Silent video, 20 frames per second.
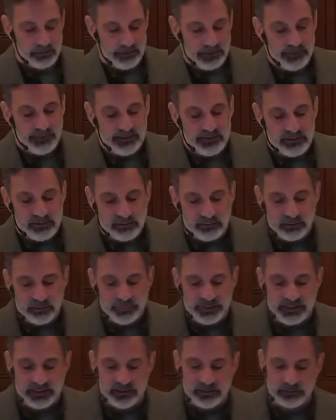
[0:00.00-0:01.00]
And they took him
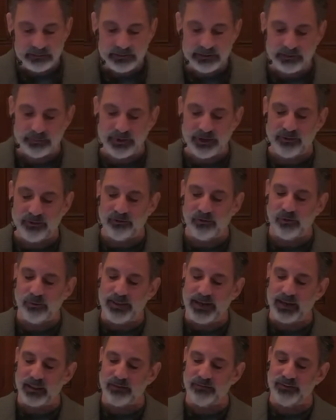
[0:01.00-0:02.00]
and killed him and threw him
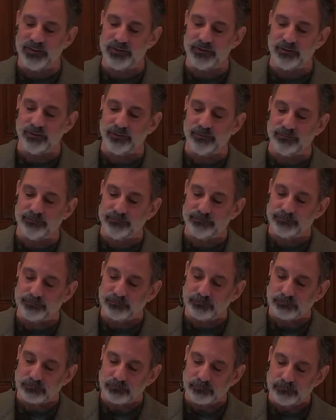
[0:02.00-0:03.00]
out of the vineyard.
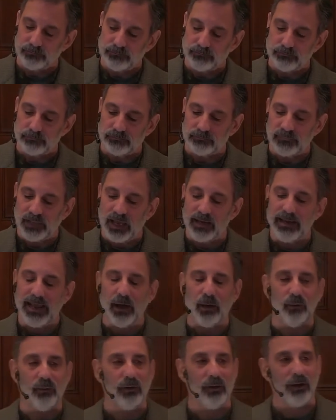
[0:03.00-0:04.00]

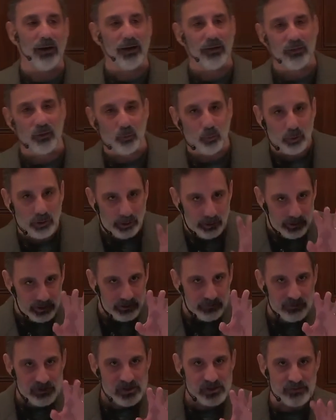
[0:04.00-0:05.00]
Now, the wording
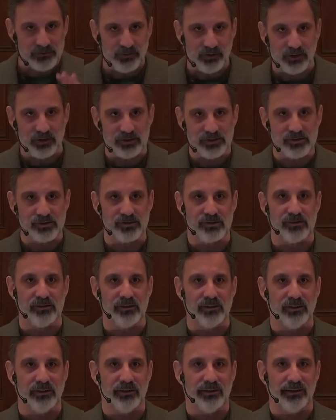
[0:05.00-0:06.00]
of this verse,
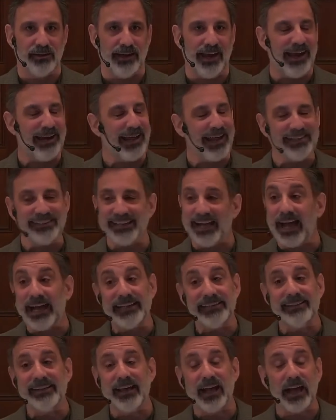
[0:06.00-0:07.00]
and I,
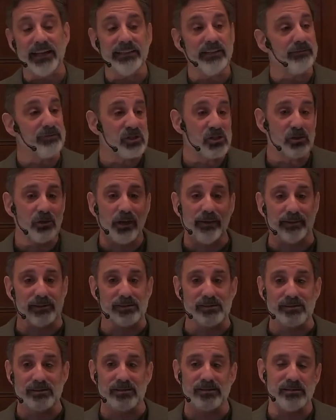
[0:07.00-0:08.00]
I, I never saw
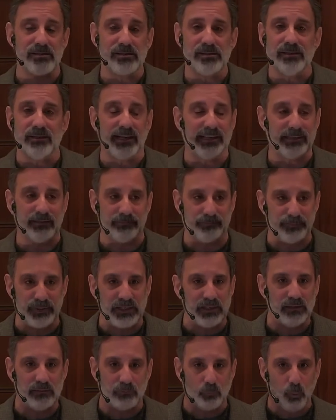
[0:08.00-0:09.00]
this. This isn't like a
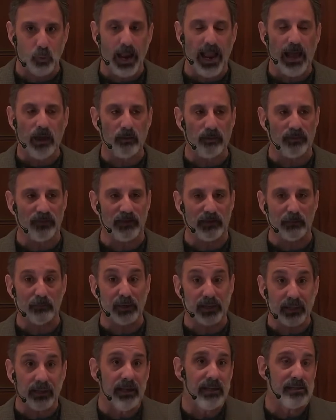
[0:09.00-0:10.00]
big wow thing,
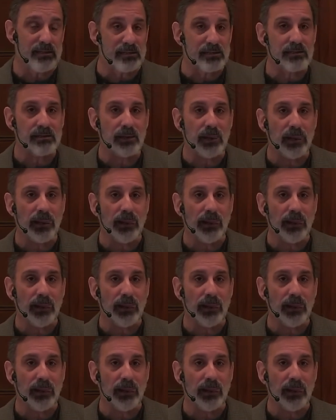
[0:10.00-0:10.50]
but it is.